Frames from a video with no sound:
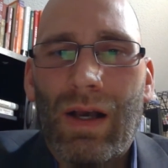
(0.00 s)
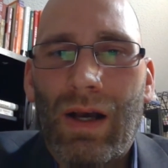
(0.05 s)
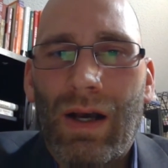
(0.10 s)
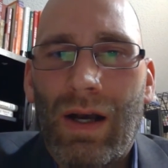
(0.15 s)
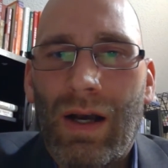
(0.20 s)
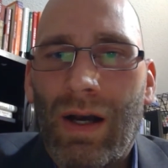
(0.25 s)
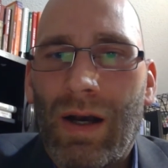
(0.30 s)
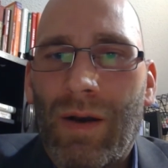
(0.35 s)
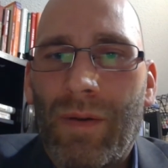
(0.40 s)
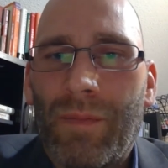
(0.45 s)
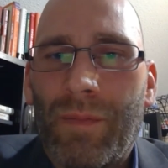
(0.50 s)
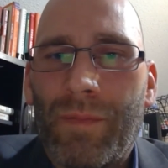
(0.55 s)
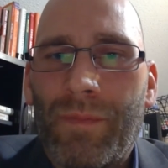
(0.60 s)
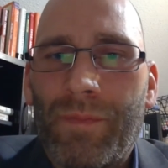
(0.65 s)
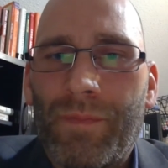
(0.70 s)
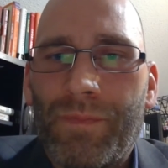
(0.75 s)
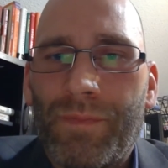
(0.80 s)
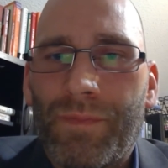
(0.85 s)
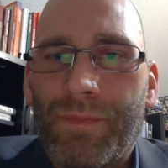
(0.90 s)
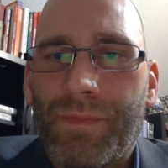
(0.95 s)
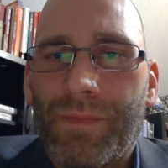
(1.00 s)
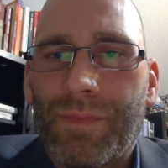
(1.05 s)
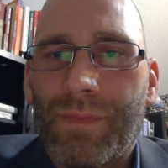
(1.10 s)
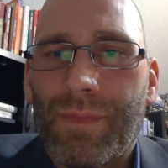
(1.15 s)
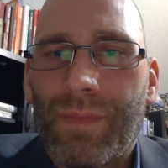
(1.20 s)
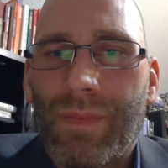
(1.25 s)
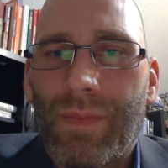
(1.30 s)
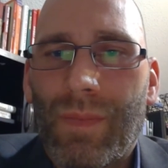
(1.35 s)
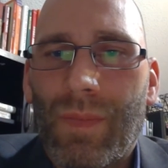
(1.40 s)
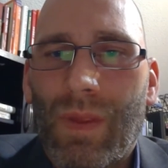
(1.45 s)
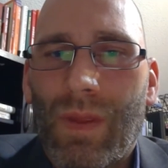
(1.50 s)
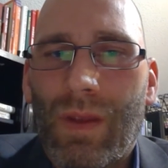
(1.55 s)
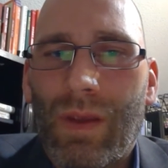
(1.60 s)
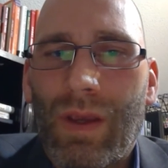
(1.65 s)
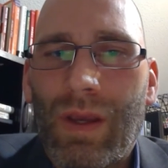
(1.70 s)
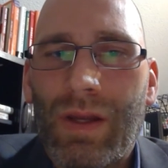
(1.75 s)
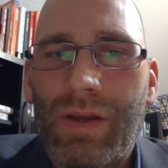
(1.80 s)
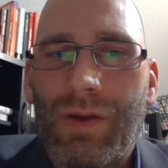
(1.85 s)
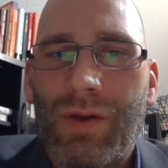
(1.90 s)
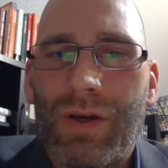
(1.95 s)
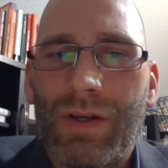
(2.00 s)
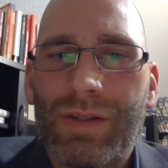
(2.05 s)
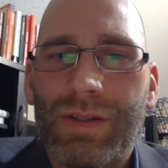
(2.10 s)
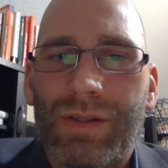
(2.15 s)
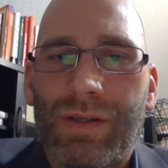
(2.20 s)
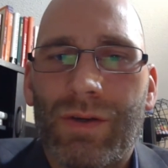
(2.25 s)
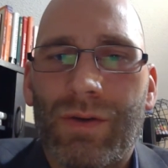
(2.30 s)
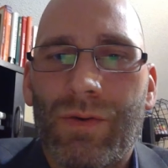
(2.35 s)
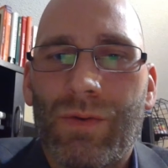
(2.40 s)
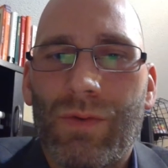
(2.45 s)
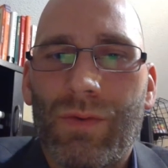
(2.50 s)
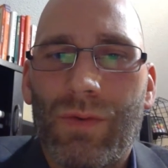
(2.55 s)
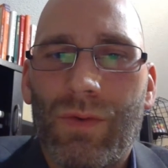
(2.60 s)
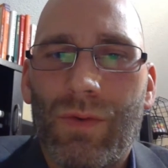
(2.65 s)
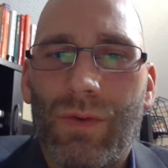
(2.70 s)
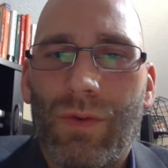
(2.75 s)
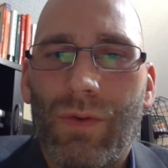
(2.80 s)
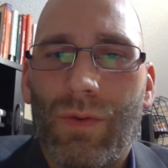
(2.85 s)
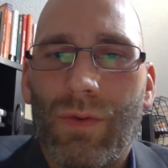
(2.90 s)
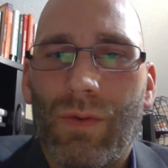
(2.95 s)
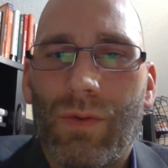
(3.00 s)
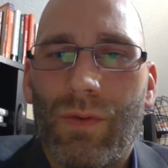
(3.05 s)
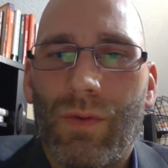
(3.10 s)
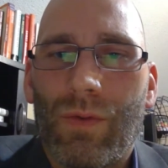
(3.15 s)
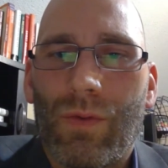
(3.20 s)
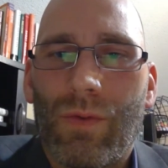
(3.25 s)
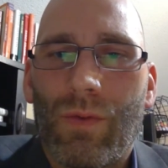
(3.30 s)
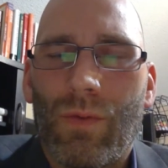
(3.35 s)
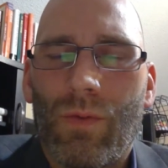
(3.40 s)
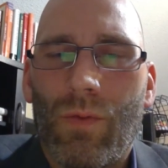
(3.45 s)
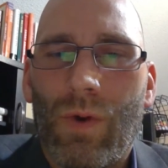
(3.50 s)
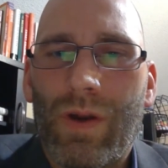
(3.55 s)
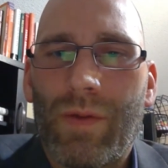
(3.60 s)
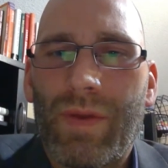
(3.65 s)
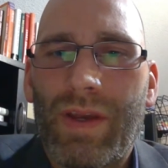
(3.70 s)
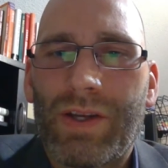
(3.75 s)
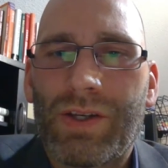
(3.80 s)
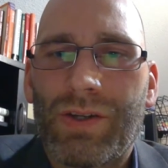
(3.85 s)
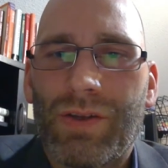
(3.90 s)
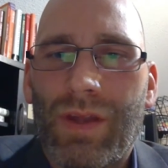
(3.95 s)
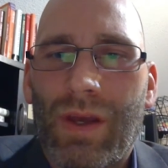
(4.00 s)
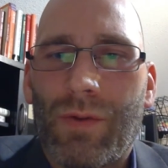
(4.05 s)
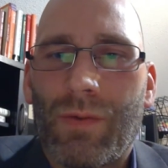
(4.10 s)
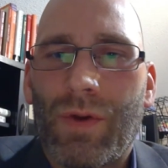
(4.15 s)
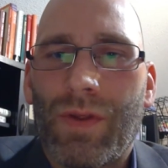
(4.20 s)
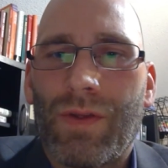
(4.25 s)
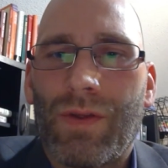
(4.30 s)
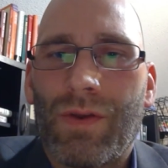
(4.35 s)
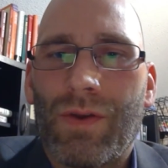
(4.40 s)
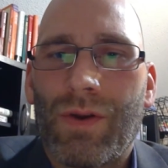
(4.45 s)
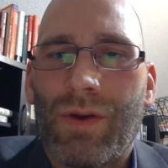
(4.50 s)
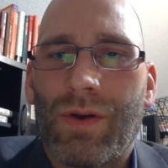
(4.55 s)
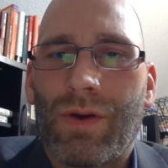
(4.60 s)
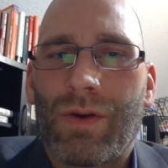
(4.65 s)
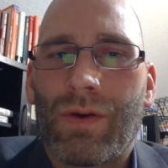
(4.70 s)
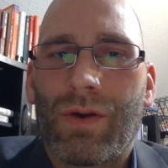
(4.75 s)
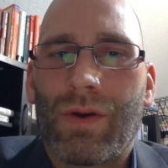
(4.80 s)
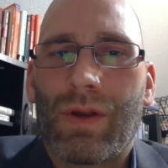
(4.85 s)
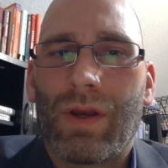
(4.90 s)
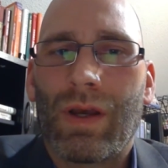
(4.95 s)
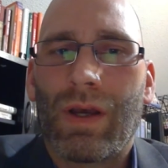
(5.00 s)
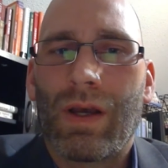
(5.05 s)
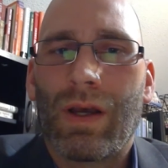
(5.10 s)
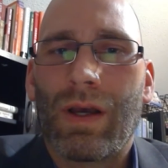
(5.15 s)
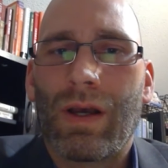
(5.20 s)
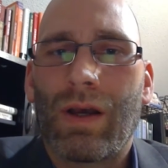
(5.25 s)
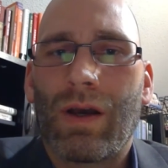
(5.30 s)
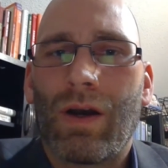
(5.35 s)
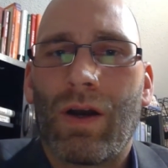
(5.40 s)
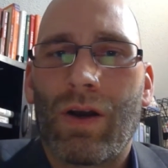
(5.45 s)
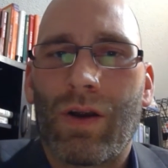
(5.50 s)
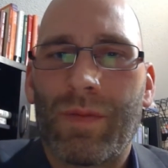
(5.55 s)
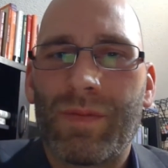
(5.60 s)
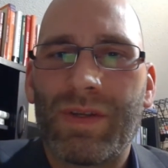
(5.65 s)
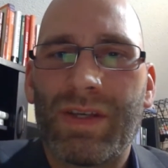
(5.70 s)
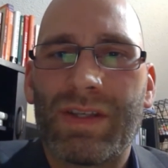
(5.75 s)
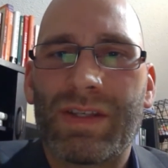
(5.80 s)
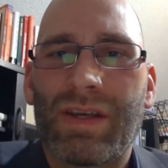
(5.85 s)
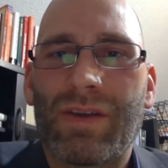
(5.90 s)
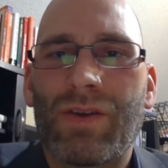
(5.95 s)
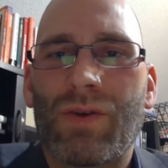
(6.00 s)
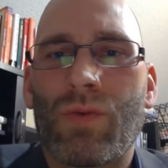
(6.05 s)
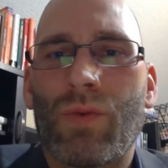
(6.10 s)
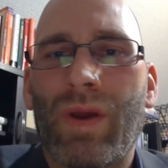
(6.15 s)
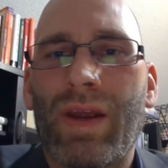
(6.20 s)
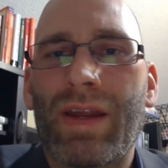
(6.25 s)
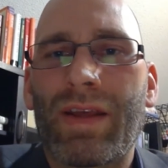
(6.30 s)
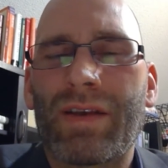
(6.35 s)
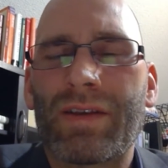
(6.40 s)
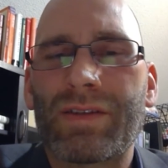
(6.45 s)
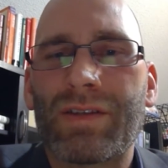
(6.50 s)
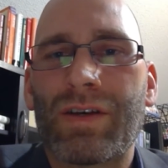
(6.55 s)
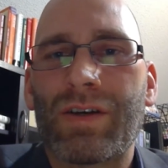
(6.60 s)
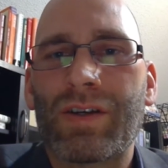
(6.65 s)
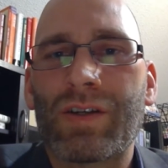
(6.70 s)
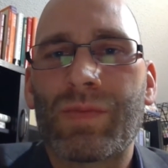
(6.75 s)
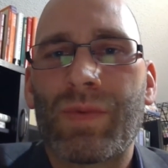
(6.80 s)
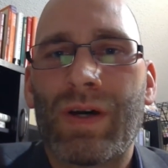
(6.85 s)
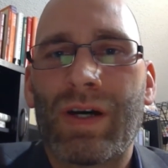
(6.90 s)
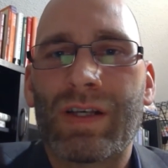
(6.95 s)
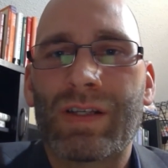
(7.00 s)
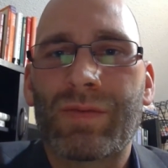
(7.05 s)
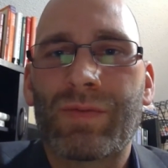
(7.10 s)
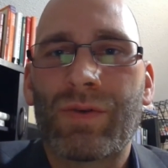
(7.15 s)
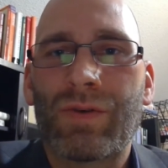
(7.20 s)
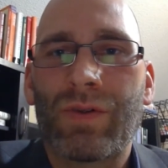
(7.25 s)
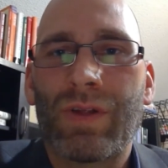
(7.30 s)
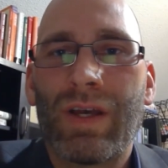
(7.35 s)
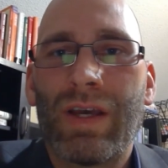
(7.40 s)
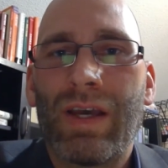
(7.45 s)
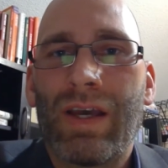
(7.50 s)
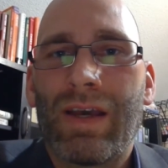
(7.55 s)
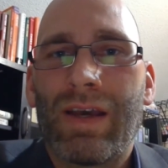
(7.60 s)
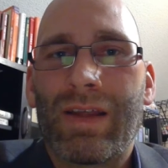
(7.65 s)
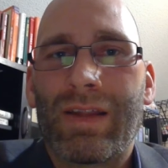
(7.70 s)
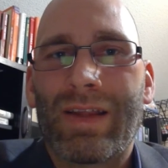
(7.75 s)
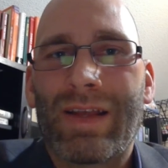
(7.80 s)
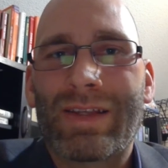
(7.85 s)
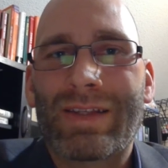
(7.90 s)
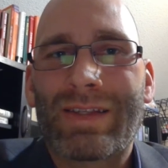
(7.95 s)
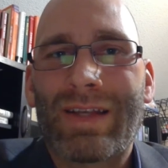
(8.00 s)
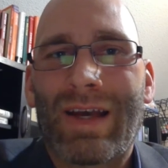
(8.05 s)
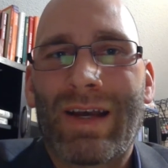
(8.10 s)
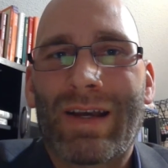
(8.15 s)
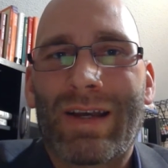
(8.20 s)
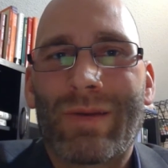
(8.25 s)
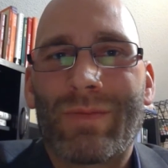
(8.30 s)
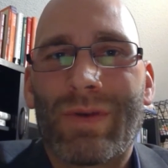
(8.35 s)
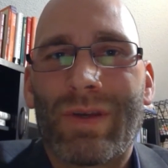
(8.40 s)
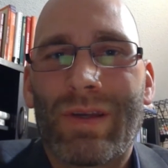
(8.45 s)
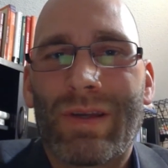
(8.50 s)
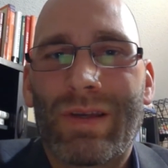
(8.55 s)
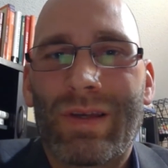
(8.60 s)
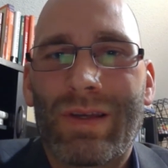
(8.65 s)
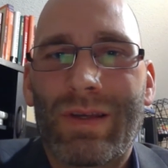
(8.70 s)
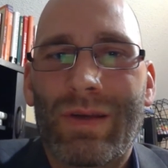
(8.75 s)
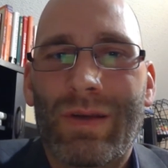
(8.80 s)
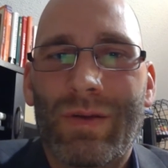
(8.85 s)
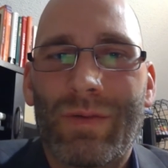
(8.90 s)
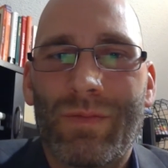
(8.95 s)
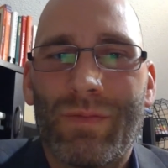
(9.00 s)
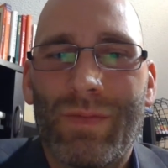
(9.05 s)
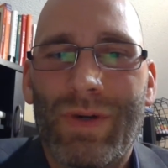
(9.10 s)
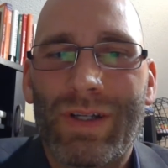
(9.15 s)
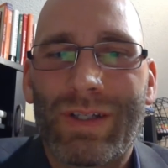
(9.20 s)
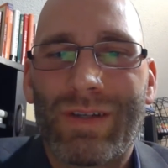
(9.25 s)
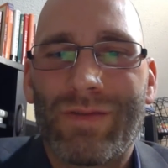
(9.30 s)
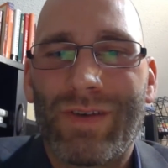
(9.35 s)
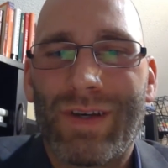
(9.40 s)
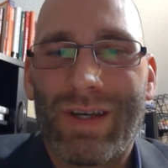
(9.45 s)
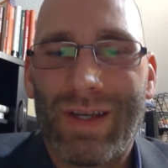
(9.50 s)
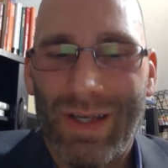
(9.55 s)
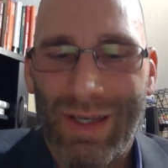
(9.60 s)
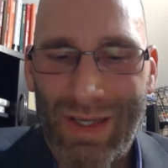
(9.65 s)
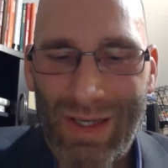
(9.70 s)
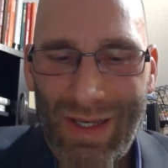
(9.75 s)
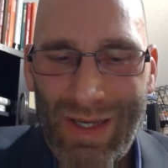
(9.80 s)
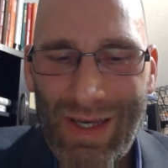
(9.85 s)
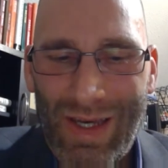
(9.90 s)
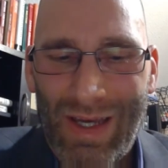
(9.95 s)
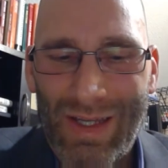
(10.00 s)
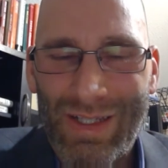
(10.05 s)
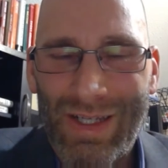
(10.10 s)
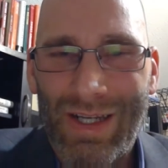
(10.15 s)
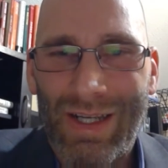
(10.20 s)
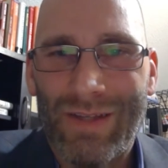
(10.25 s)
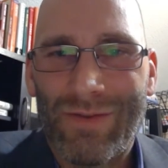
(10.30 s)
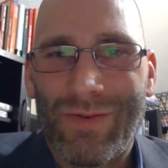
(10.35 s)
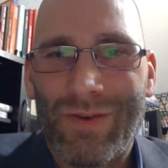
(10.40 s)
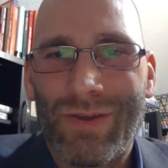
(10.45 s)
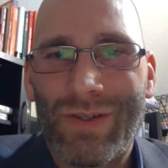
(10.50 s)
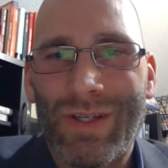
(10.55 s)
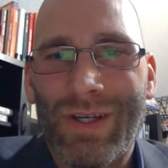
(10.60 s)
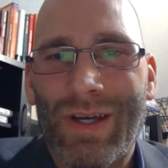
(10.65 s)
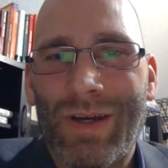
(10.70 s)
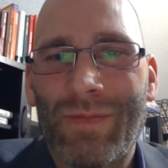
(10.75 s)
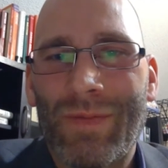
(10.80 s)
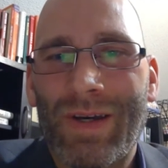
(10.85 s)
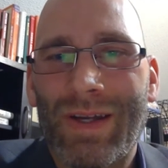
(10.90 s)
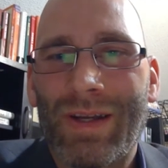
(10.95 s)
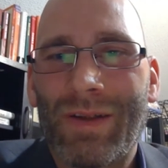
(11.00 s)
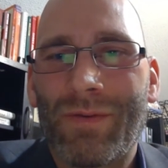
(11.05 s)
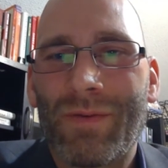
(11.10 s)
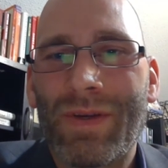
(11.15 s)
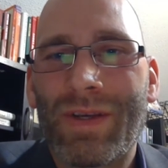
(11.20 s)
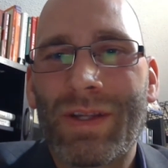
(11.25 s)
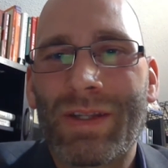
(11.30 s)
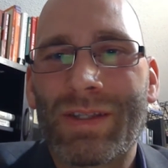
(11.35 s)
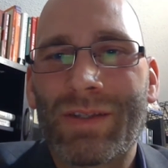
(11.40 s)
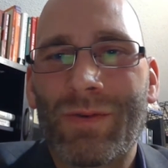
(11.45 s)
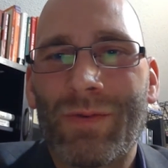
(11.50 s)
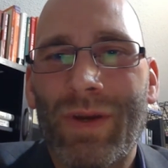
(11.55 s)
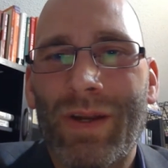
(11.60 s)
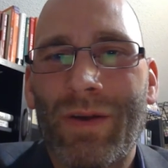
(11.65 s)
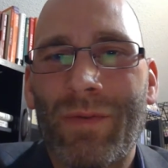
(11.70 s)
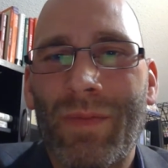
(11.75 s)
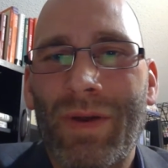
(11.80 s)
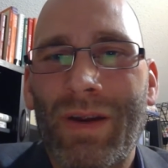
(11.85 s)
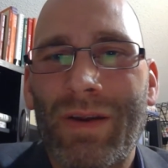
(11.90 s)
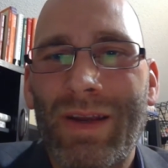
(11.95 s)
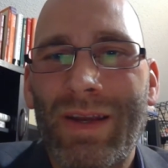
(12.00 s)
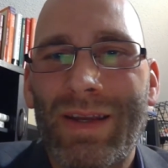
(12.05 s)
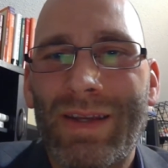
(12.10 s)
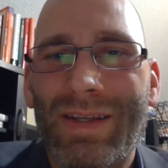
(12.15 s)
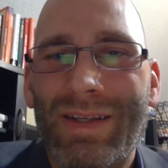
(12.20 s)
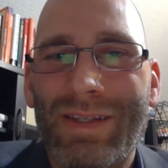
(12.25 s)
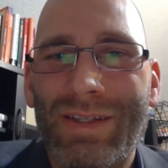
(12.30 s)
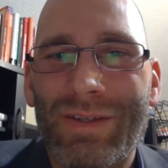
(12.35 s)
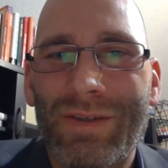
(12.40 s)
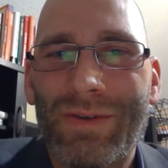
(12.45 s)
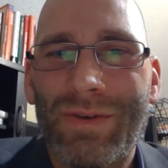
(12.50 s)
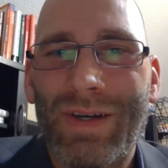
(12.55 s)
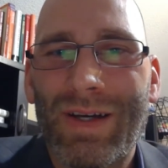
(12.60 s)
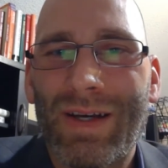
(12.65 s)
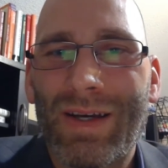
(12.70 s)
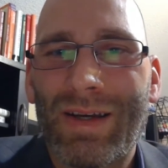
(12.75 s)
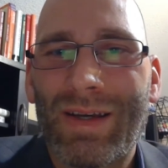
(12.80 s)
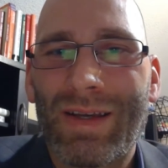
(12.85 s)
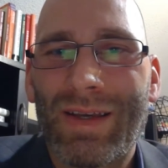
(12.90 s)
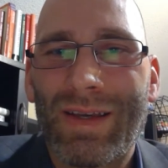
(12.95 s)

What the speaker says: And you also want to make sure that with your RMDs that you're waiting as long as possible. That's not going to be much of a chance for you, John, but we can still wait on Mary to